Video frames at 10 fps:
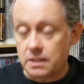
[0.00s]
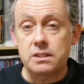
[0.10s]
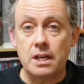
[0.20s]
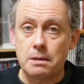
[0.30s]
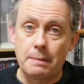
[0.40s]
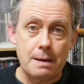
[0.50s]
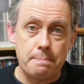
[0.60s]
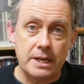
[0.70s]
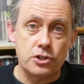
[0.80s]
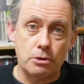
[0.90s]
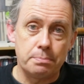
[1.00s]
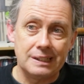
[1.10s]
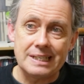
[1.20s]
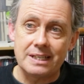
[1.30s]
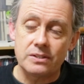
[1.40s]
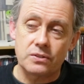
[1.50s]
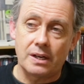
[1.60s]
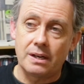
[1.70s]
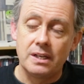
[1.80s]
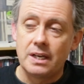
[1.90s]
Take My Picture Please.
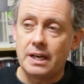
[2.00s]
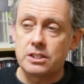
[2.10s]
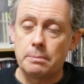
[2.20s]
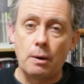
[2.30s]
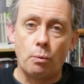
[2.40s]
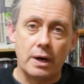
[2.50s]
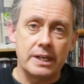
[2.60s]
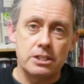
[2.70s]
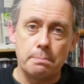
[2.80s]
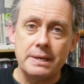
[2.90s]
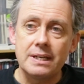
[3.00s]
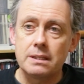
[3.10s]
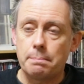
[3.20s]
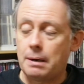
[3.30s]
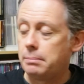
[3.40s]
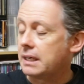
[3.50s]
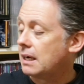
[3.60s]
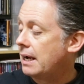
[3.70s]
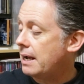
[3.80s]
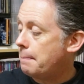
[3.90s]
It's about wanting to be in the public eye.